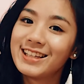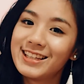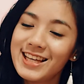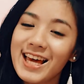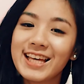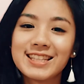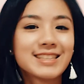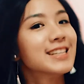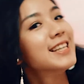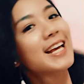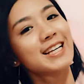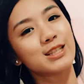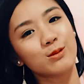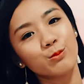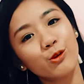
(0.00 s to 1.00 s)
yes,
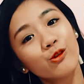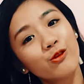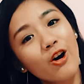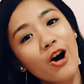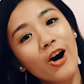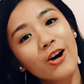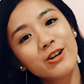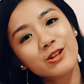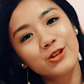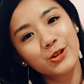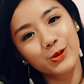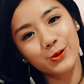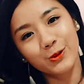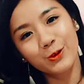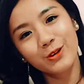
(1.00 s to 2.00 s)
let's move on
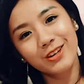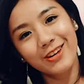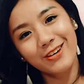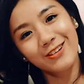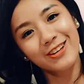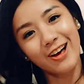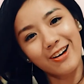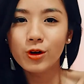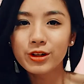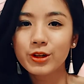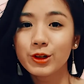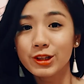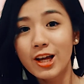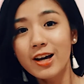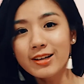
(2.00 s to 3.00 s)
to culottes.
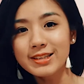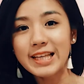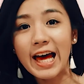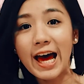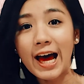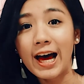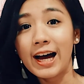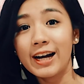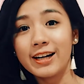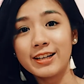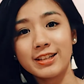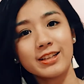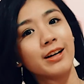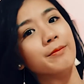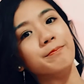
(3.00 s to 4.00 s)
Culottes are
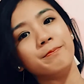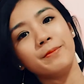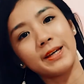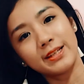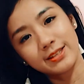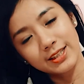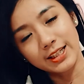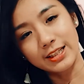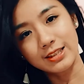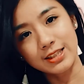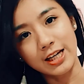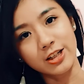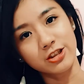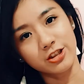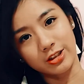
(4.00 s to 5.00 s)
a basic
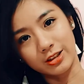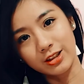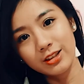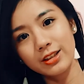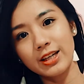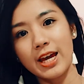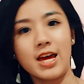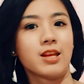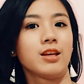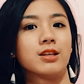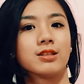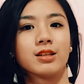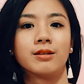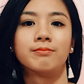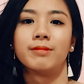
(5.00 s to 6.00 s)
essential and
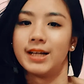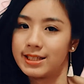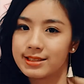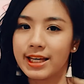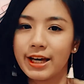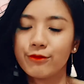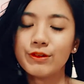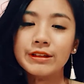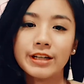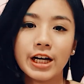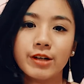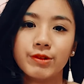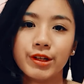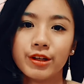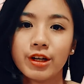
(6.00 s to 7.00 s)
it's a must-have in
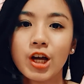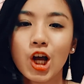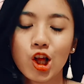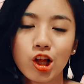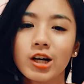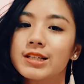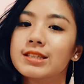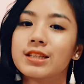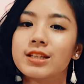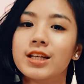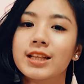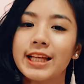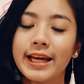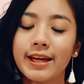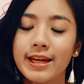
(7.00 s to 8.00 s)
every
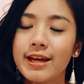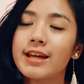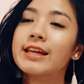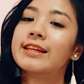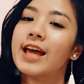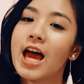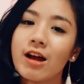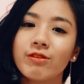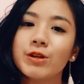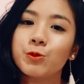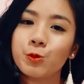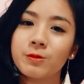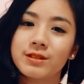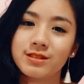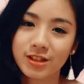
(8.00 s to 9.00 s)
closet, like in every
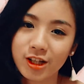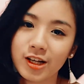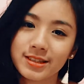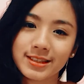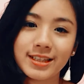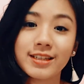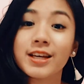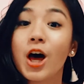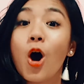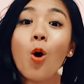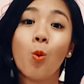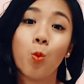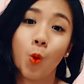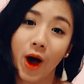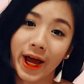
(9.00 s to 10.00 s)
woman's closet.
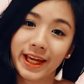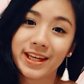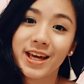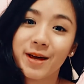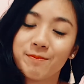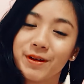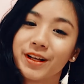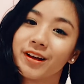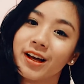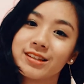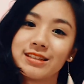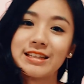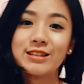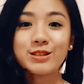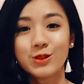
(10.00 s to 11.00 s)
Why?
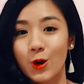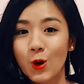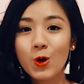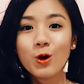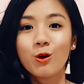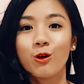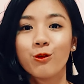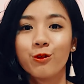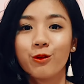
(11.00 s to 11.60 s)
Because it's so